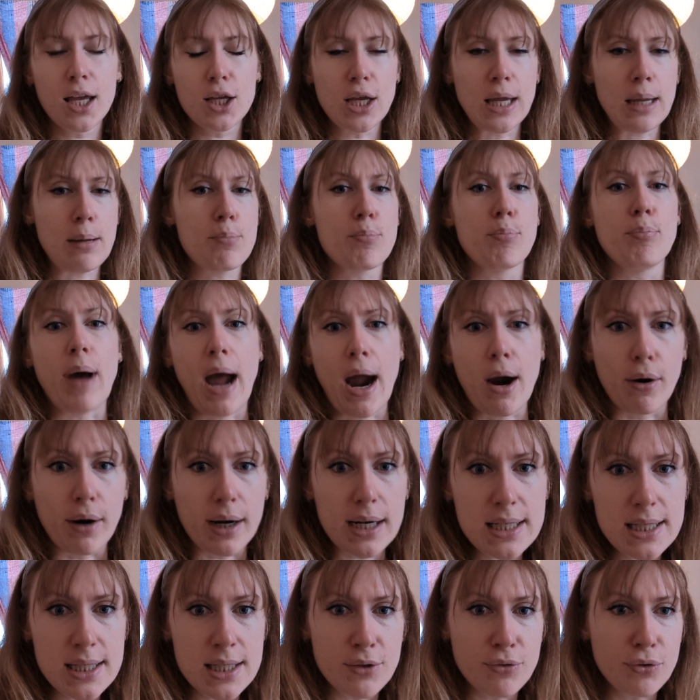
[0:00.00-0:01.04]

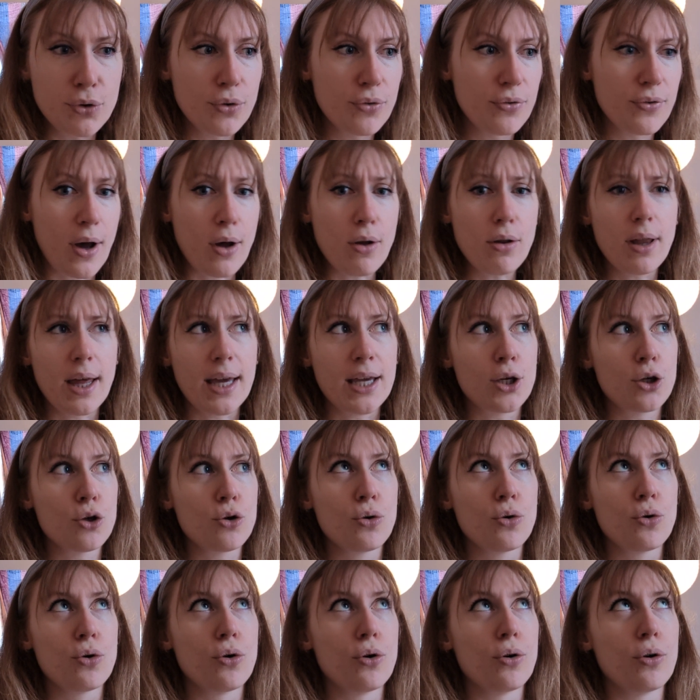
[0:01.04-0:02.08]
embarrassed, if you felt like
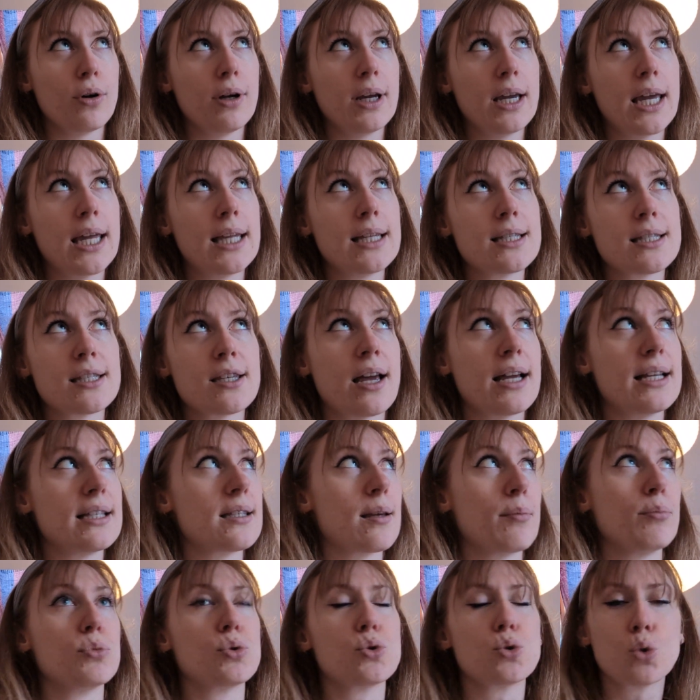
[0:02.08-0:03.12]
you're inside
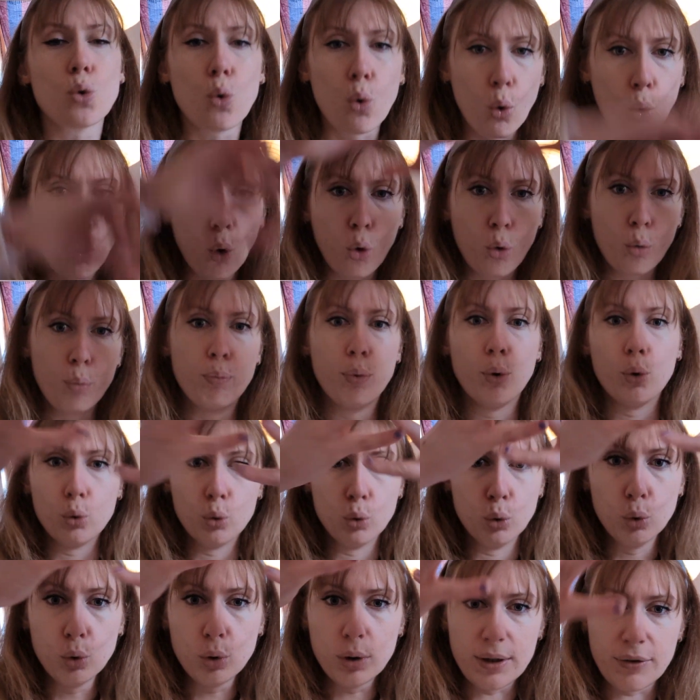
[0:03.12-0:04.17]
some Zorg
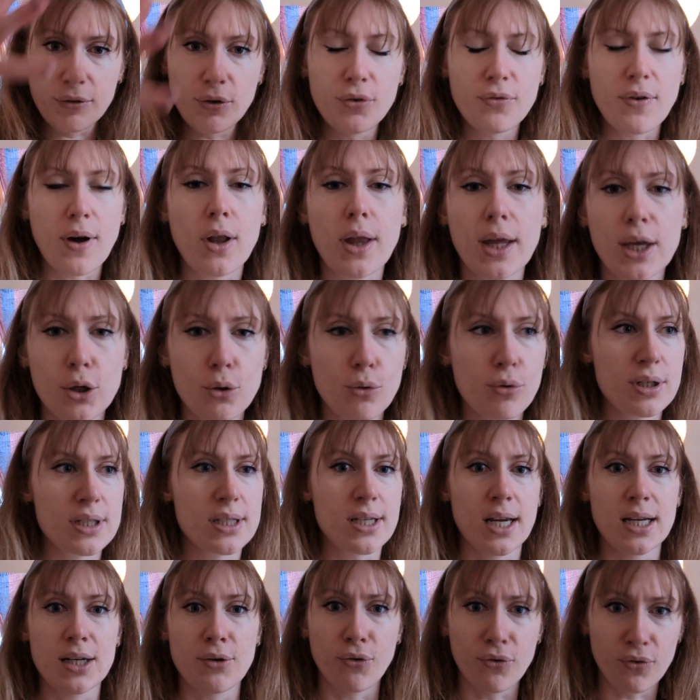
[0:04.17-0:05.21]
ball, if you felt like you were
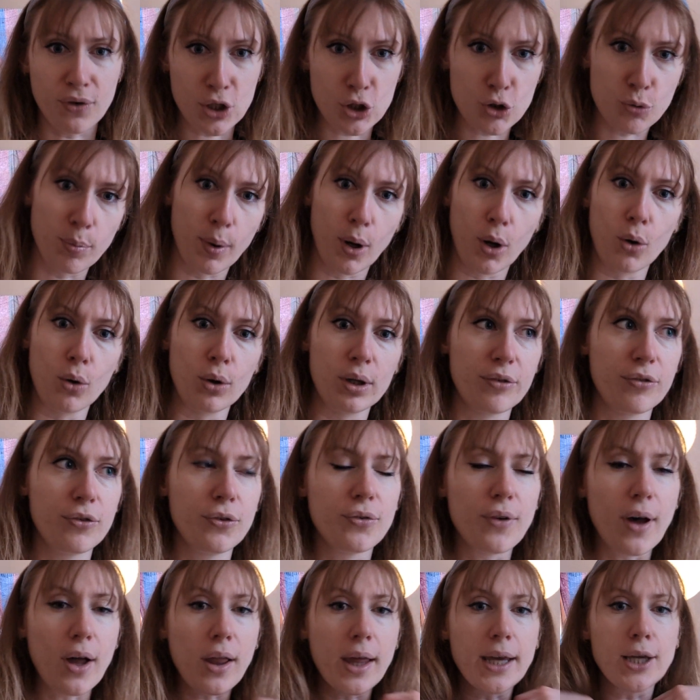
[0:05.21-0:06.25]
inside a fishbowl, if you
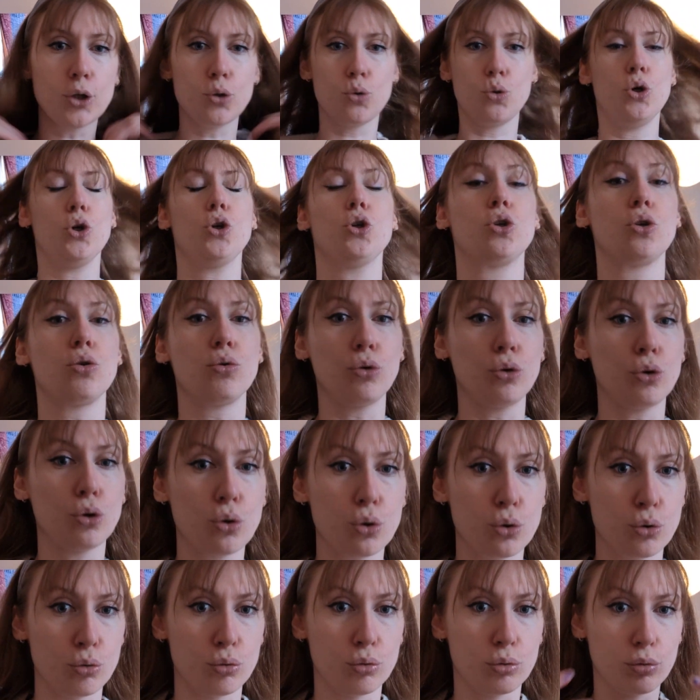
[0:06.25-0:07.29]
felt like you couldn't
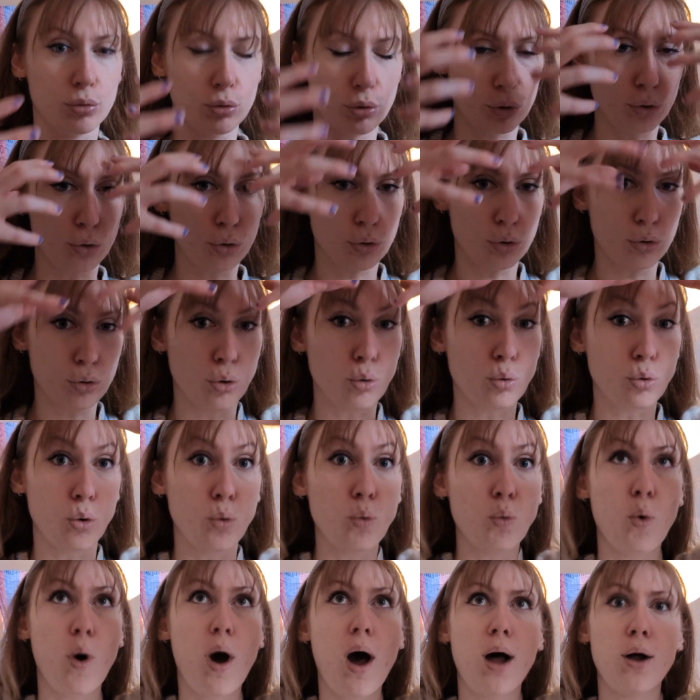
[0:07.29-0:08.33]
the
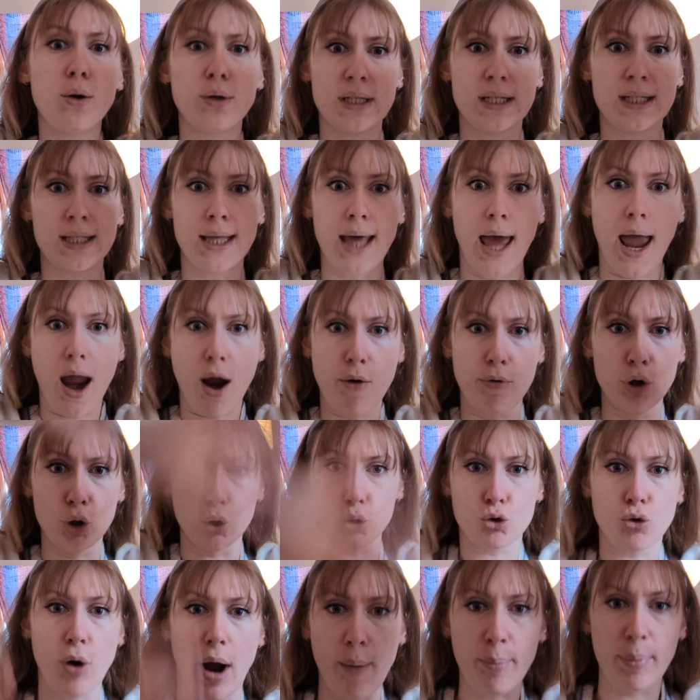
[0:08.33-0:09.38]
world is there and you're
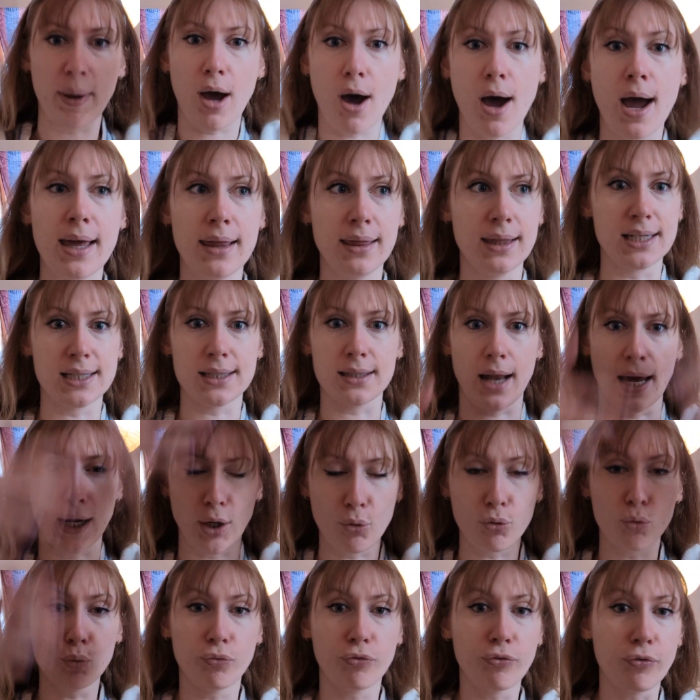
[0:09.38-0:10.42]
trapped behind this like
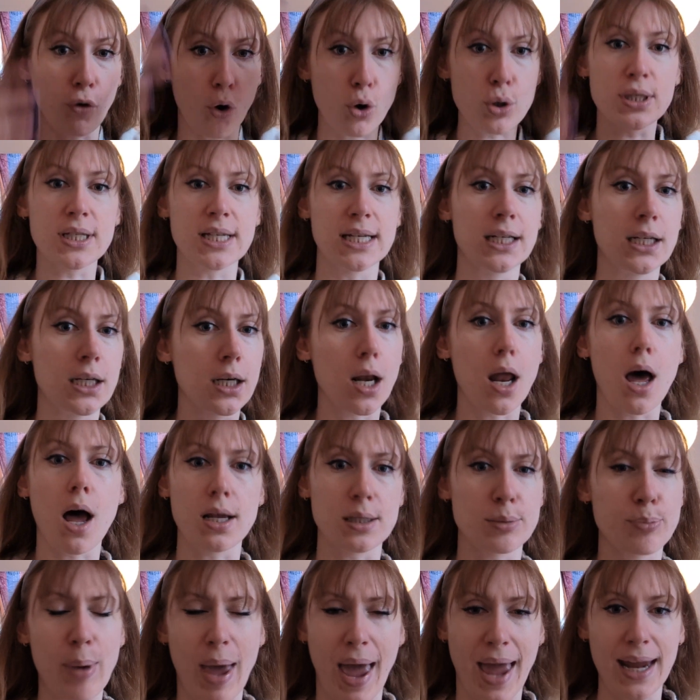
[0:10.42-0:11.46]
frosted
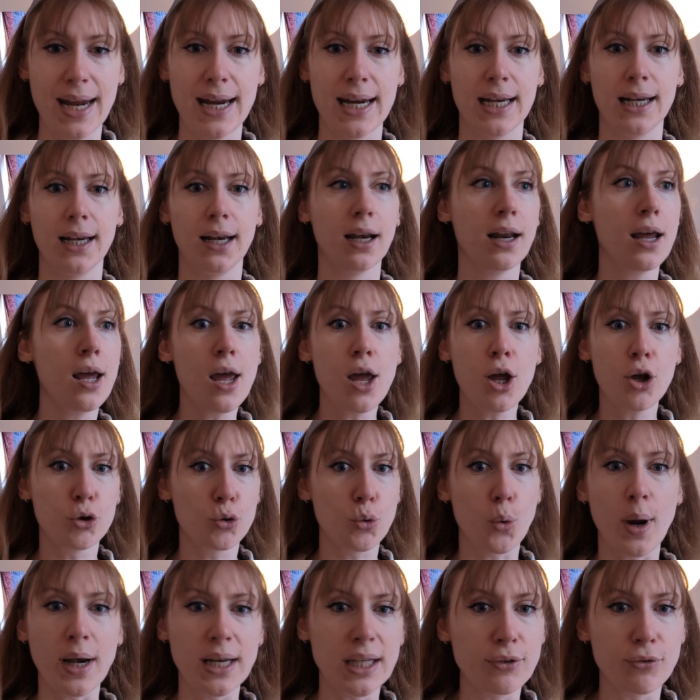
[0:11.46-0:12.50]
glass pane
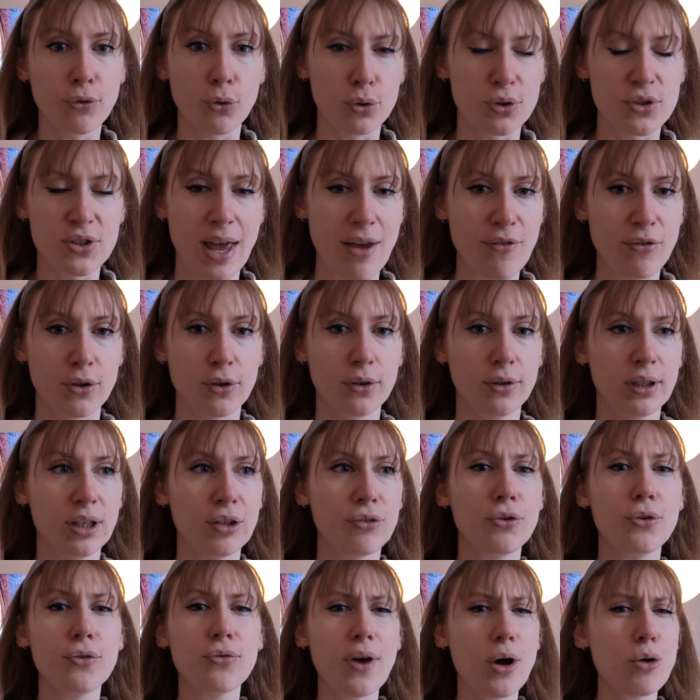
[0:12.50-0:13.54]
24/7.
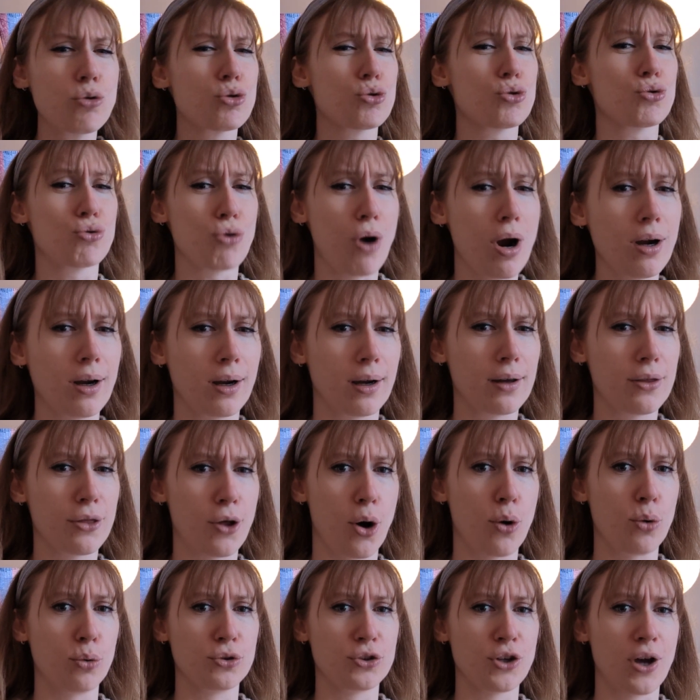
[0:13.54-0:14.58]
If you felt drunk the
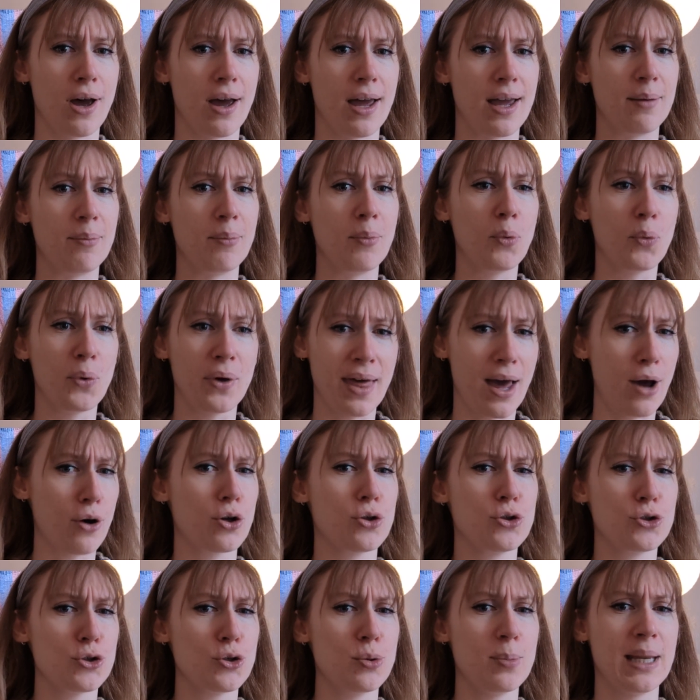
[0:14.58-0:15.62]
whole time without
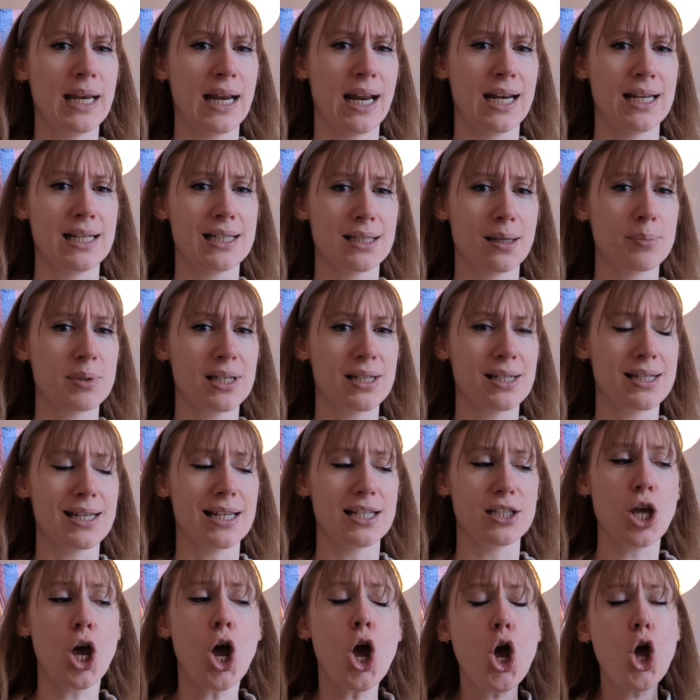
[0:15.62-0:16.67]
consuming any
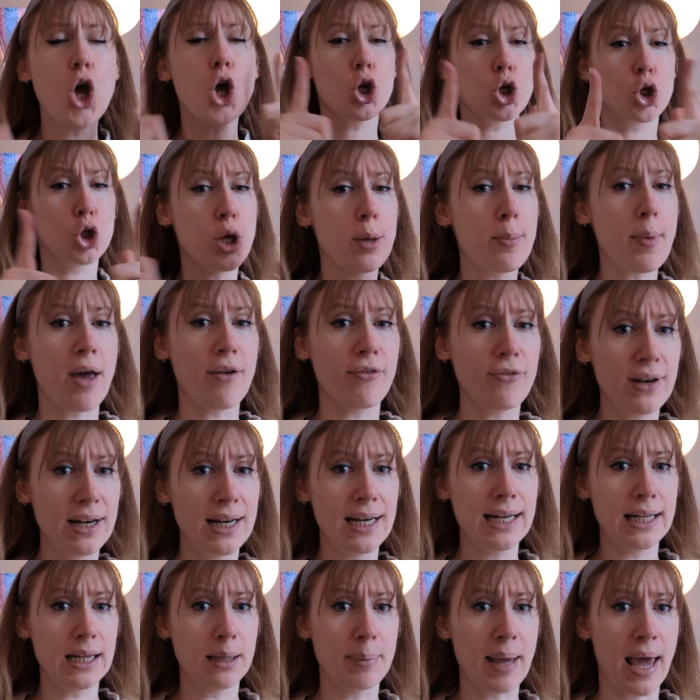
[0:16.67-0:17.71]
substances, you might feel a
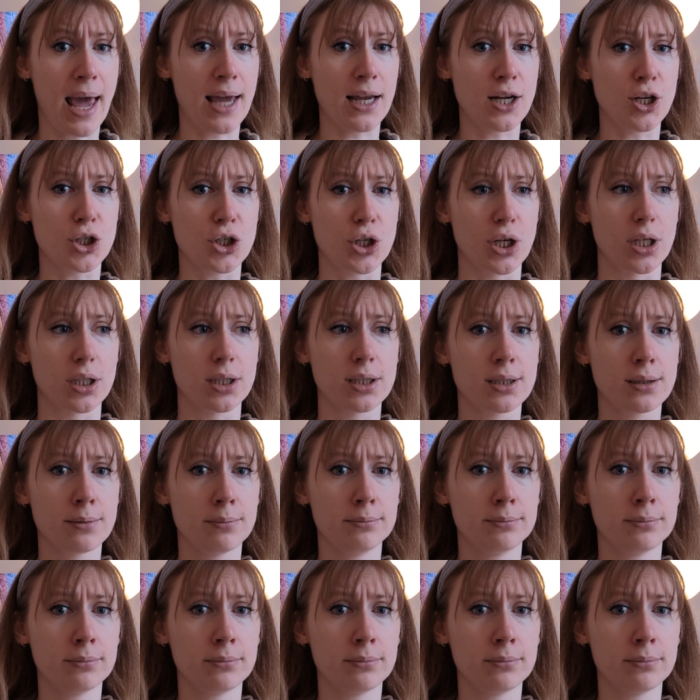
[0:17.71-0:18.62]
little bit anxious.